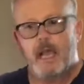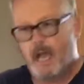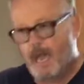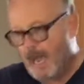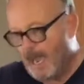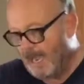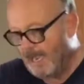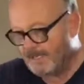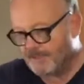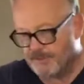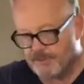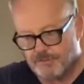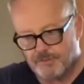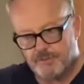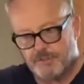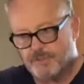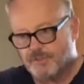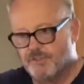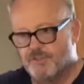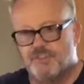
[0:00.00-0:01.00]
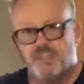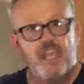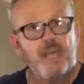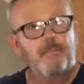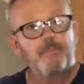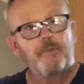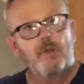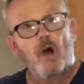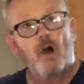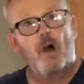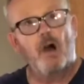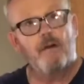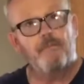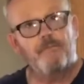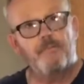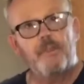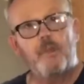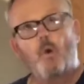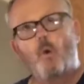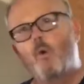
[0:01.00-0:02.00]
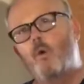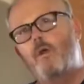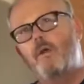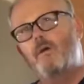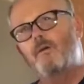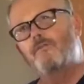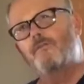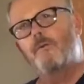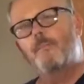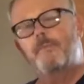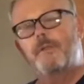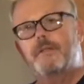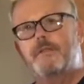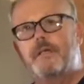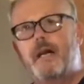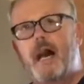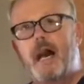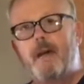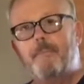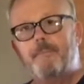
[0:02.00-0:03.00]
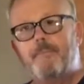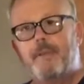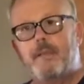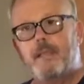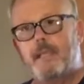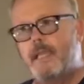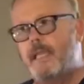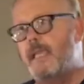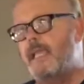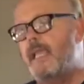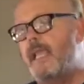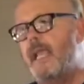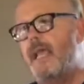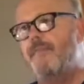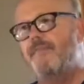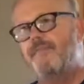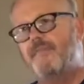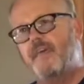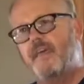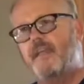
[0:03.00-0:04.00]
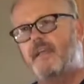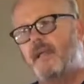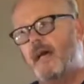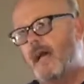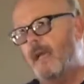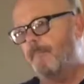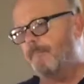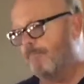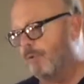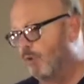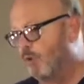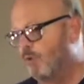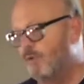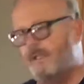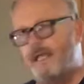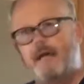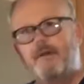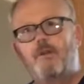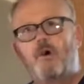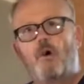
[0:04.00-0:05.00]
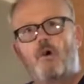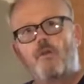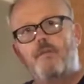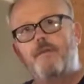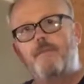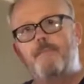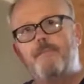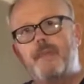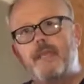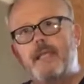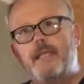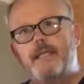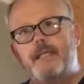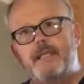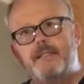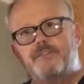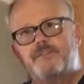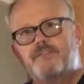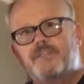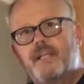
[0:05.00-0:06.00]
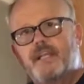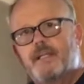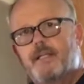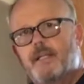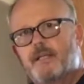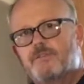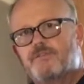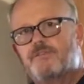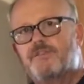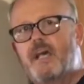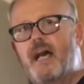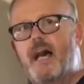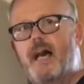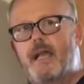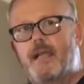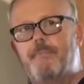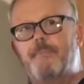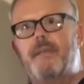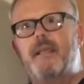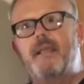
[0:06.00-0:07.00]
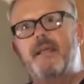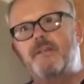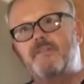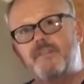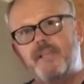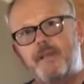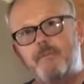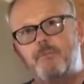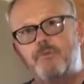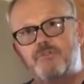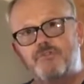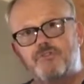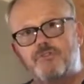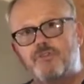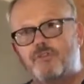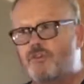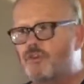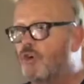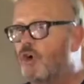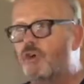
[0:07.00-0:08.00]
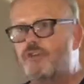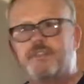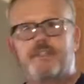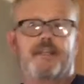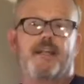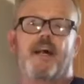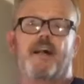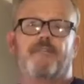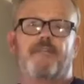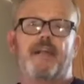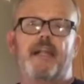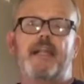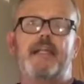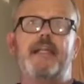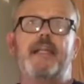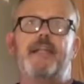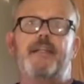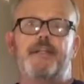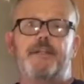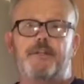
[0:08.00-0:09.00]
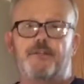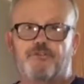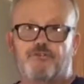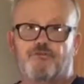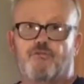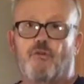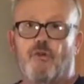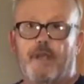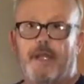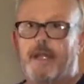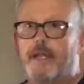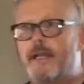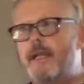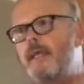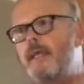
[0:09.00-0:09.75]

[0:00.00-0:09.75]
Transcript: I just skimmed off the oil from the top, and then I pulled out all the meat and set it aside because it was cooked enough. I didn't need to destroy it.